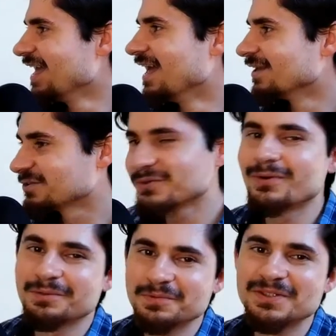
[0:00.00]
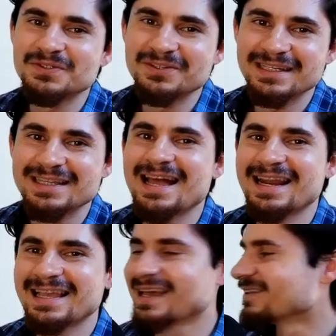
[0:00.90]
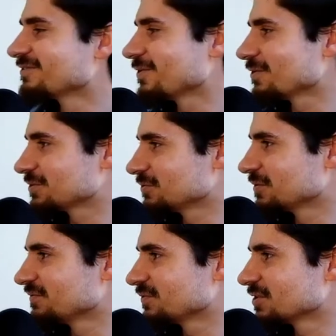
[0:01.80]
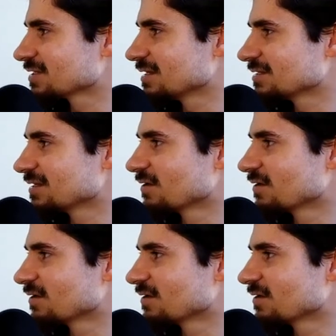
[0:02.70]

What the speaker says: Do you want me to read that again? Of course you do, if you're just listening.